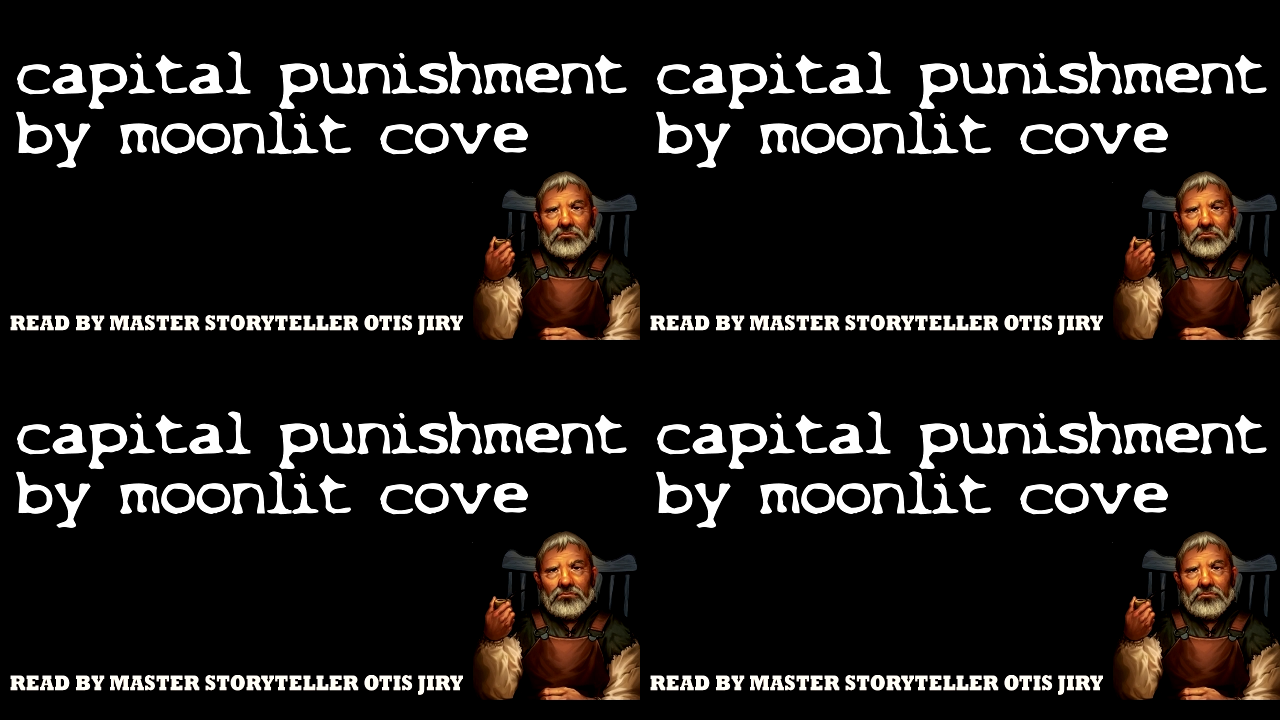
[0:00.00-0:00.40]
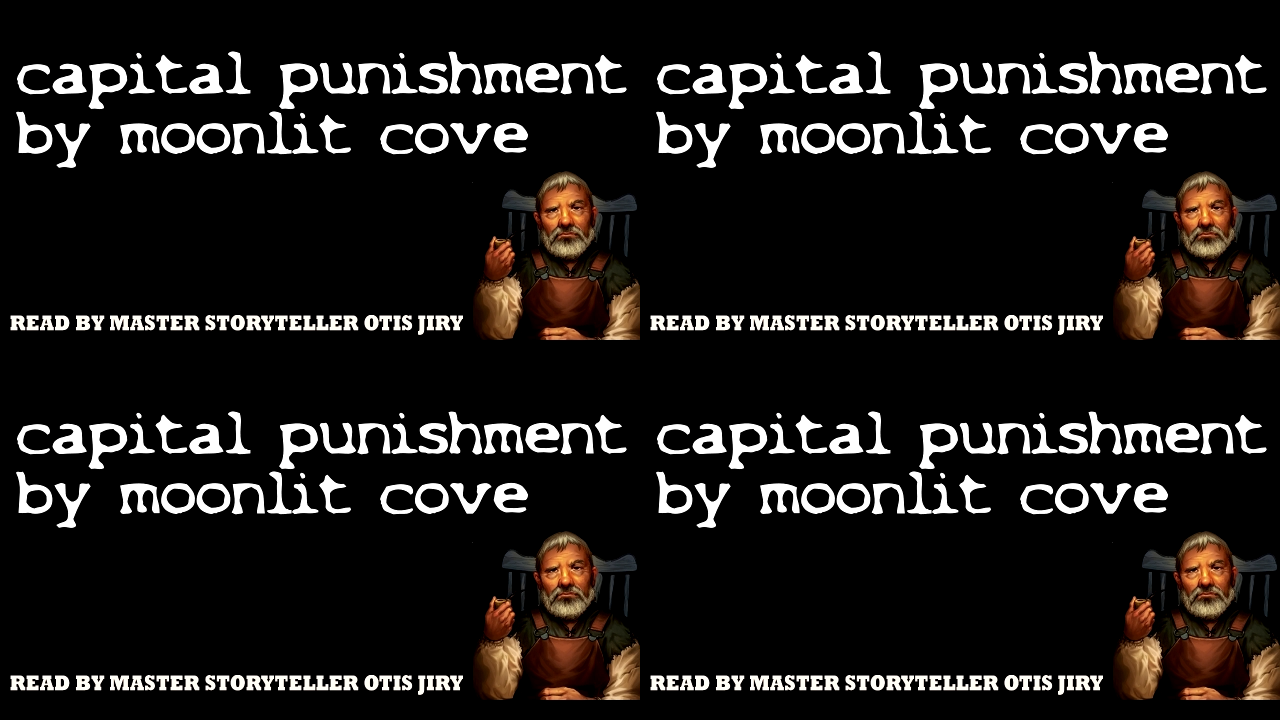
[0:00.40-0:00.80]

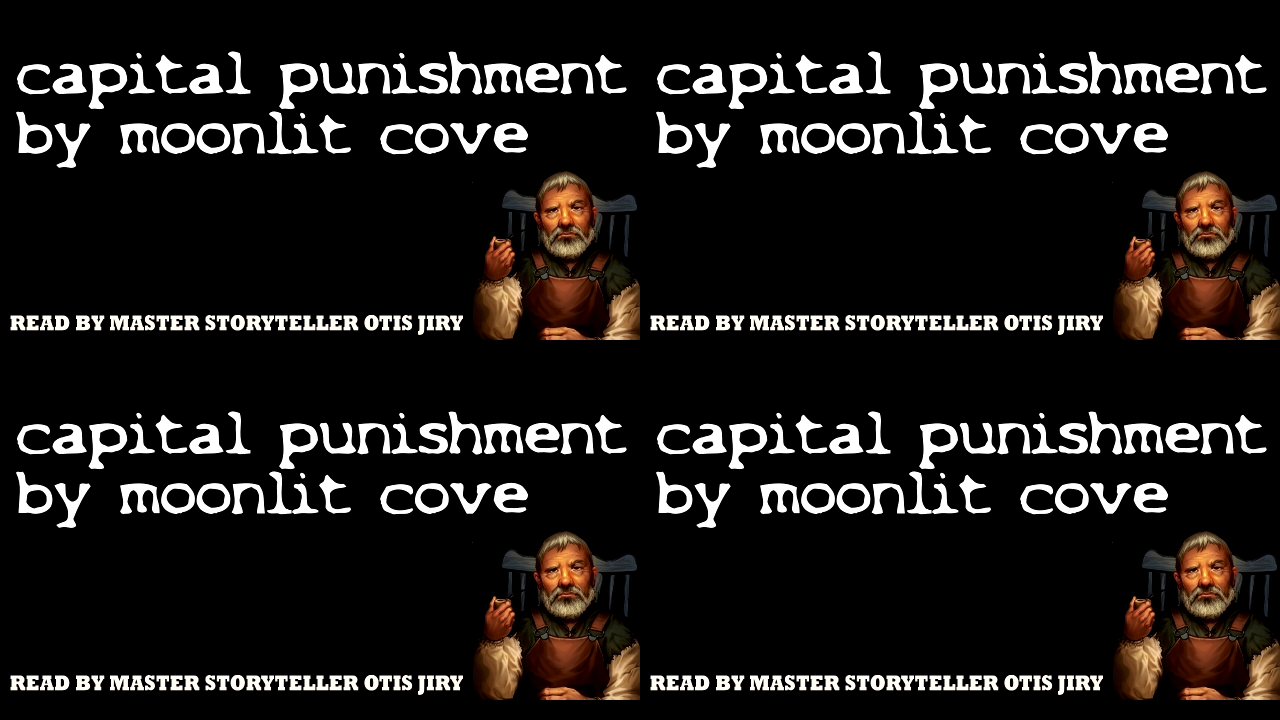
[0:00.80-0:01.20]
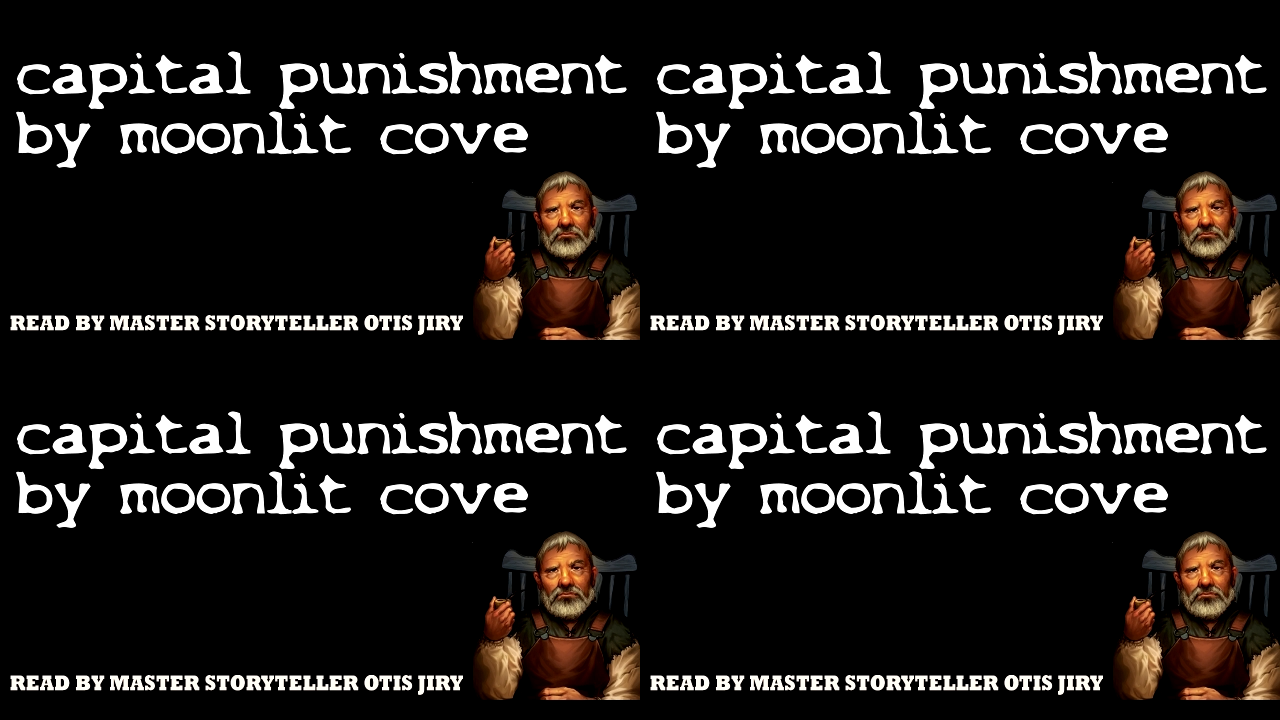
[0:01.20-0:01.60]

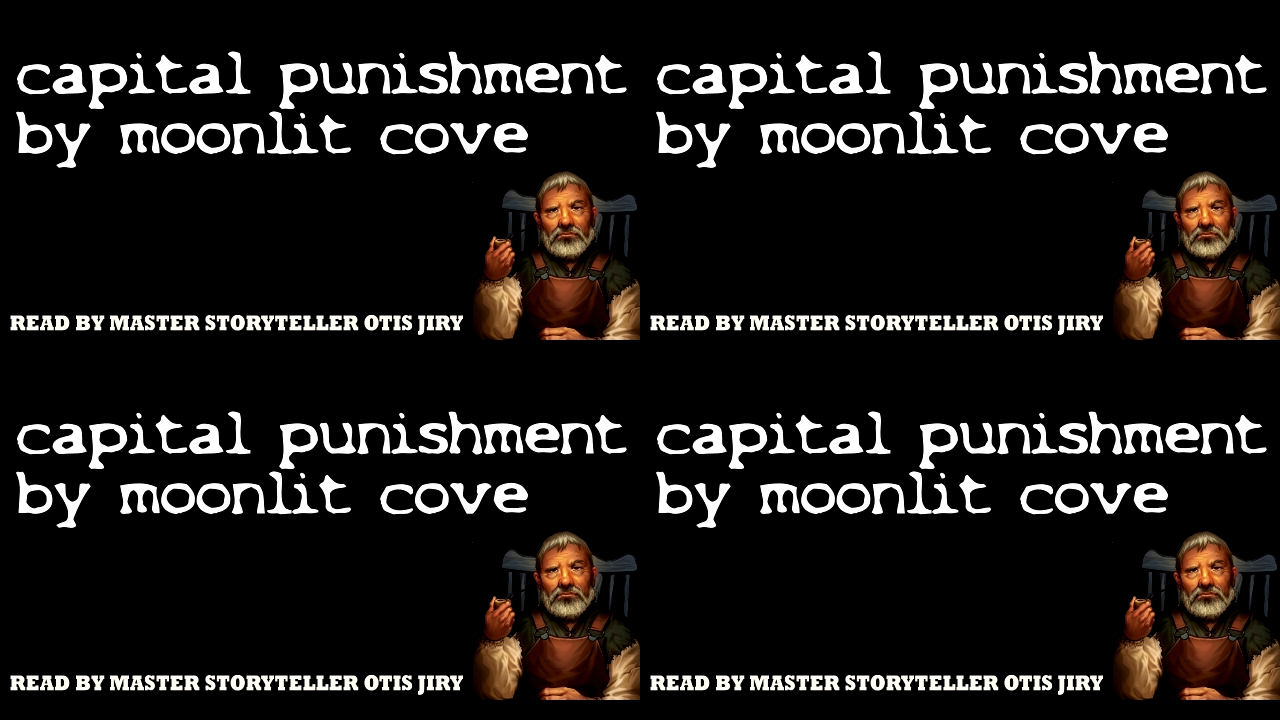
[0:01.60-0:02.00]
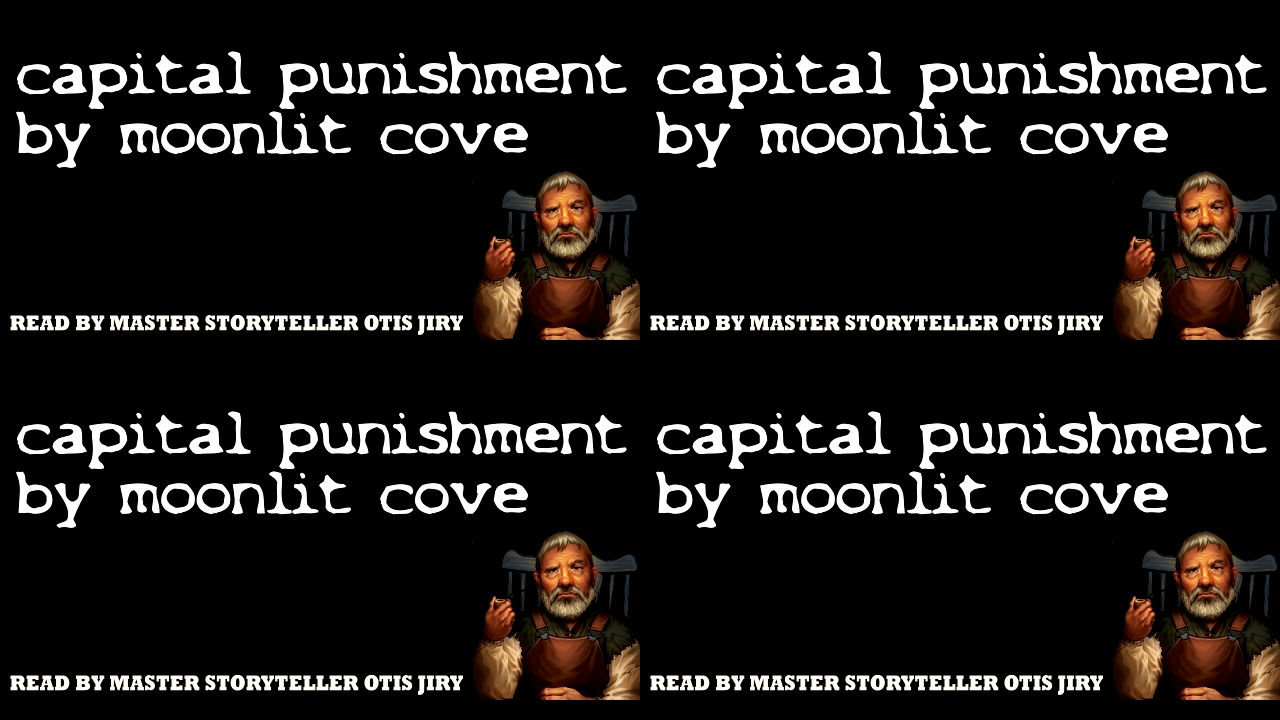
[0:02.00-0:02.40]

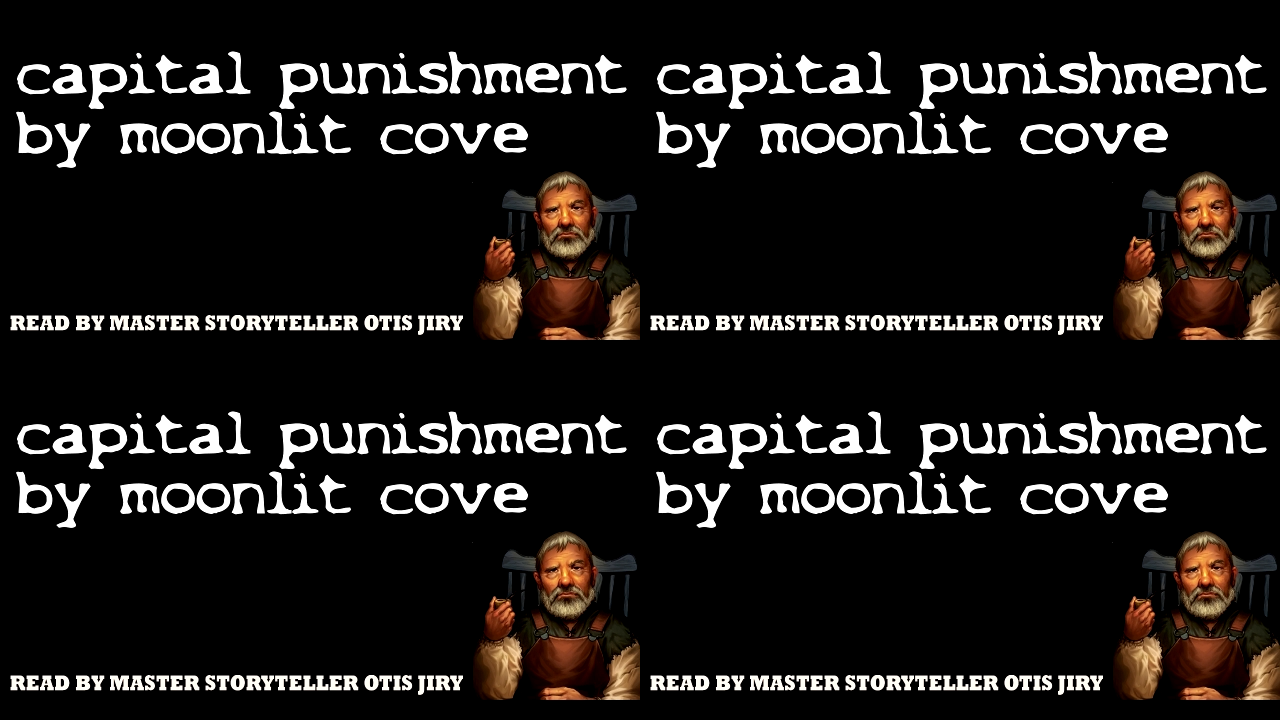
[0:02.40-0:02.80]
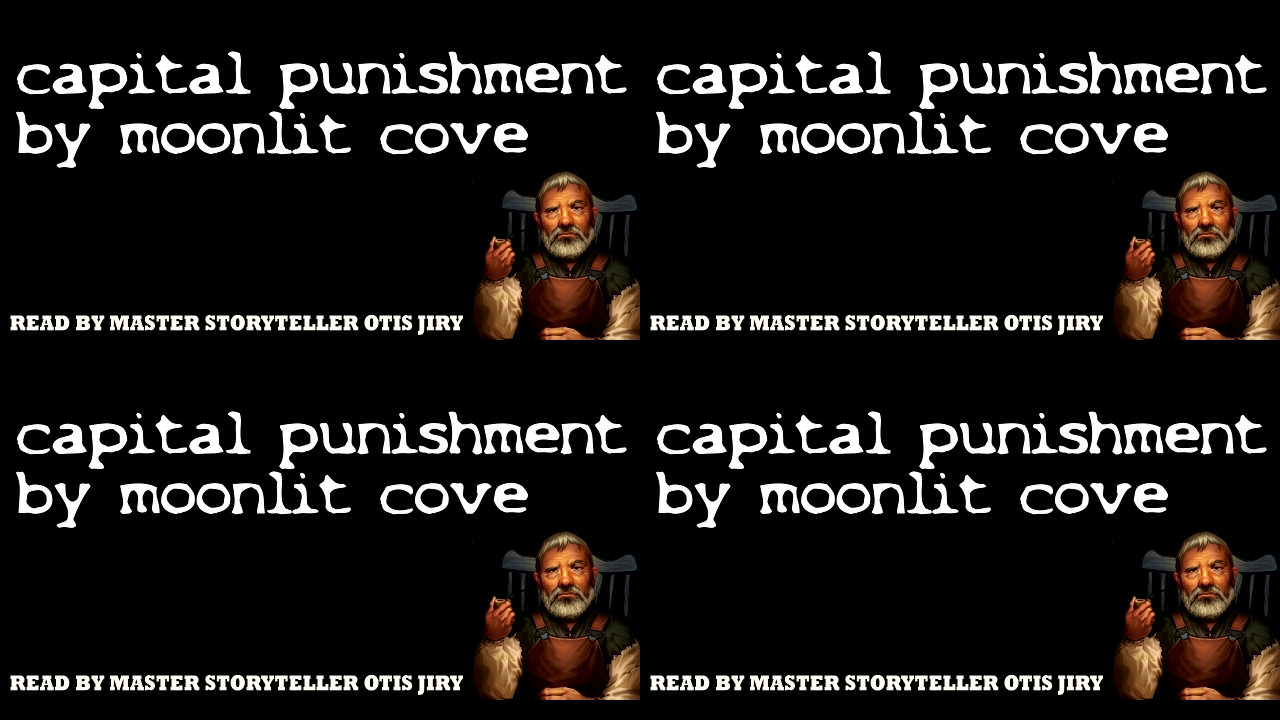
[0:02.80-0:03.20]

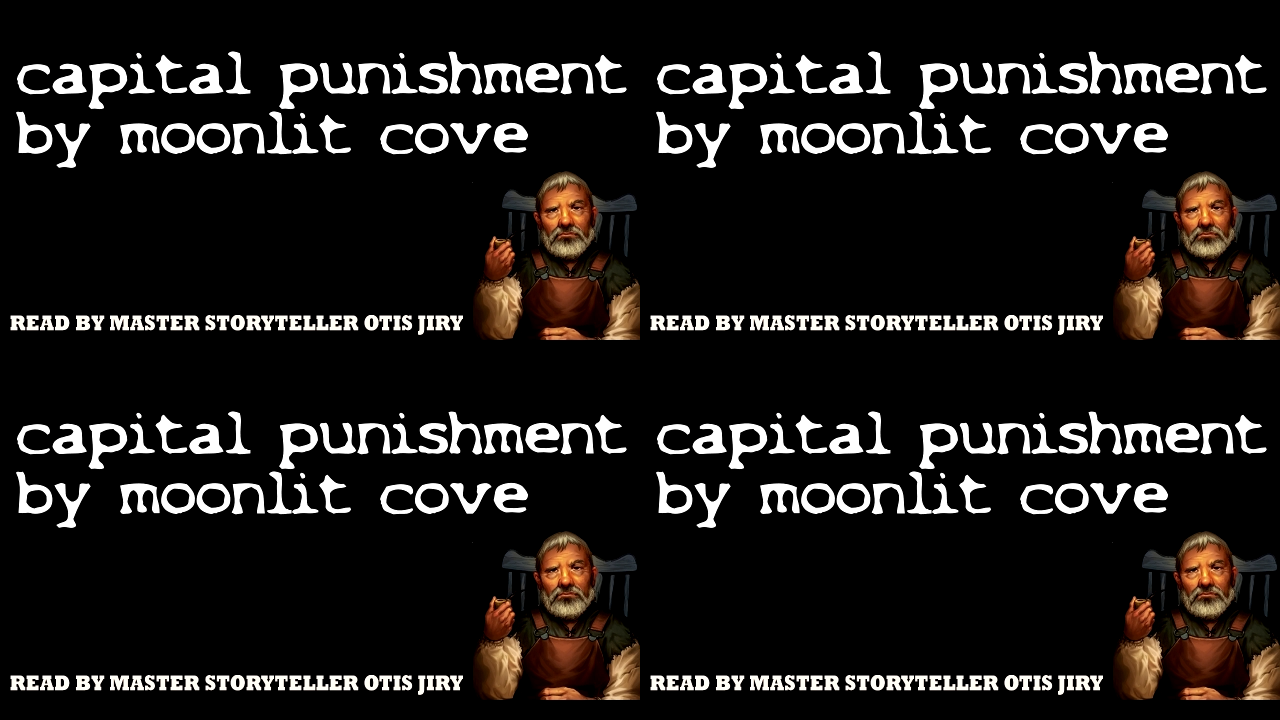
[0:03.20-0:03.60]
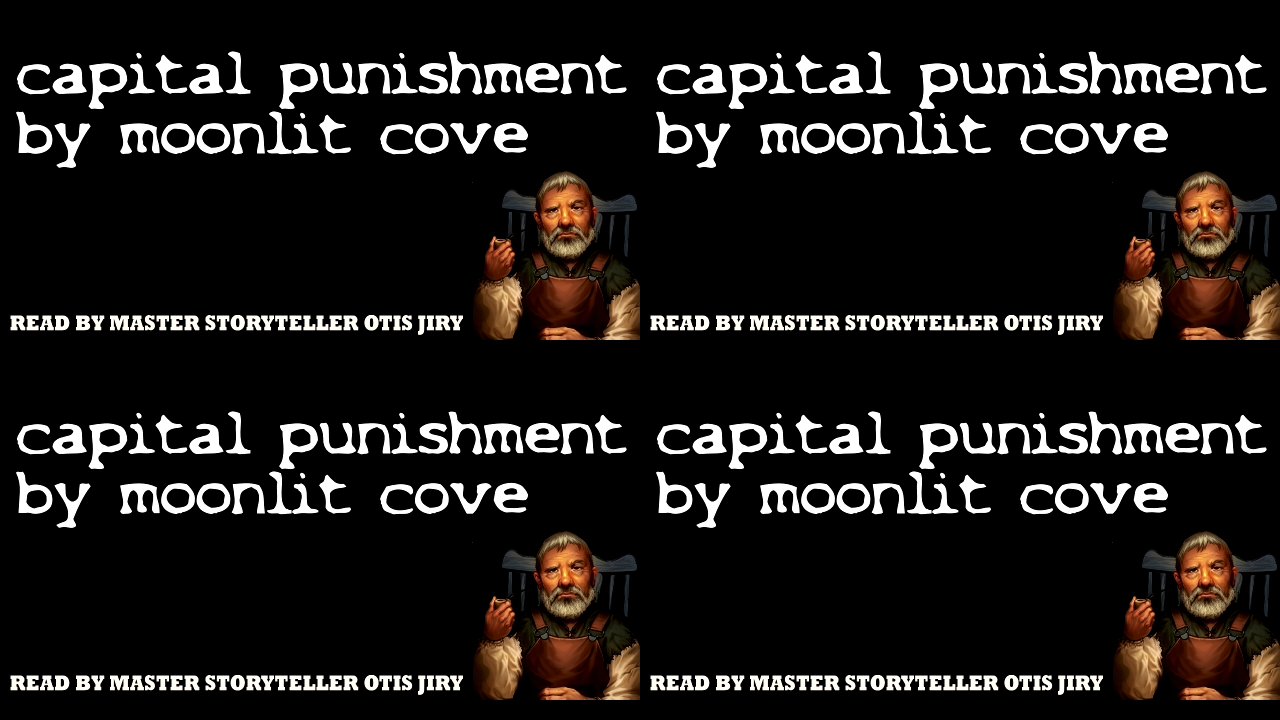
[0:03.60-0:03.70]
This is a still picture; no speech is visible.